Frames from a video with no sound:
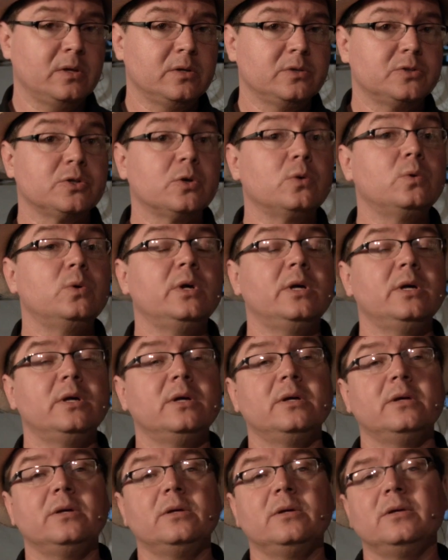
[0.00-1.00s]
So
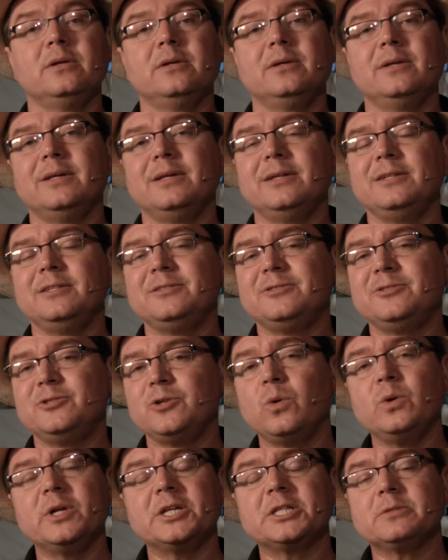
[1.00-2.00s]

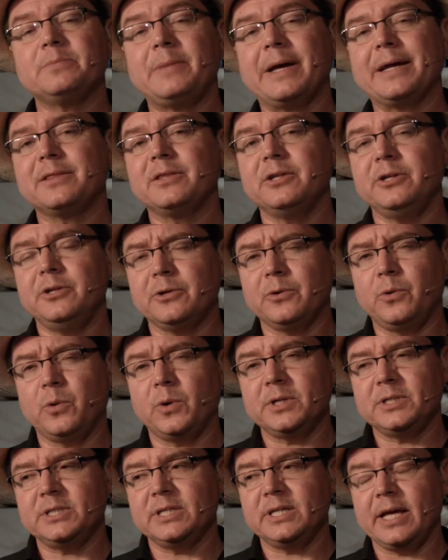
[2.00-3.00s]
don't expect that you're
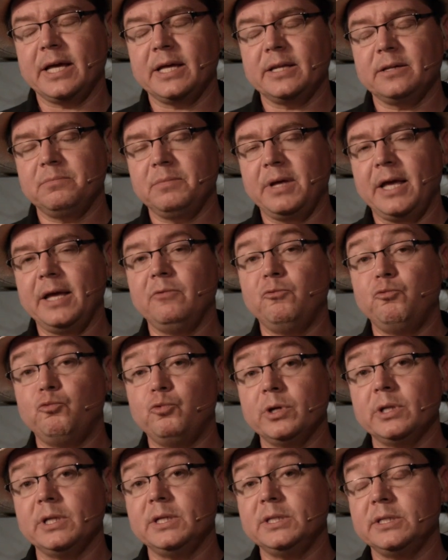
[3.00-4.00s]
going to get a
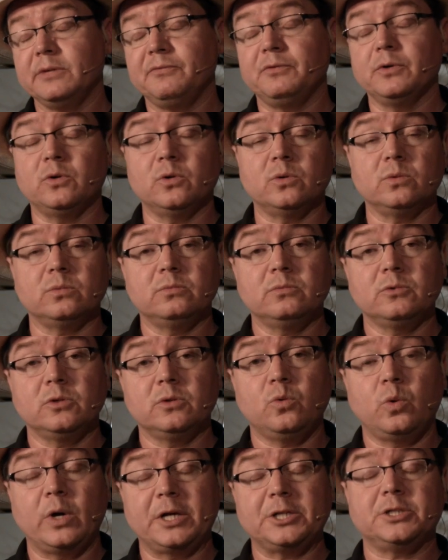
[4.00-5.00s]
really difficult
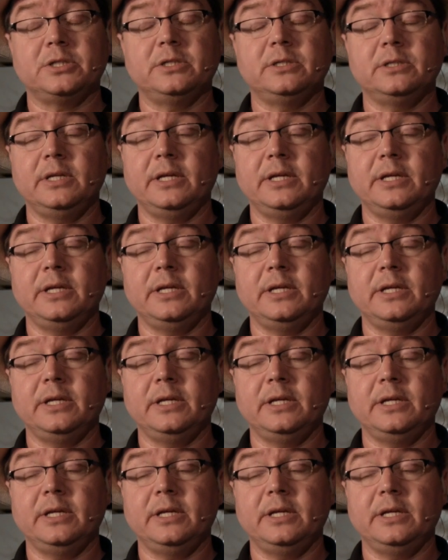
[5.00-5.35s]
question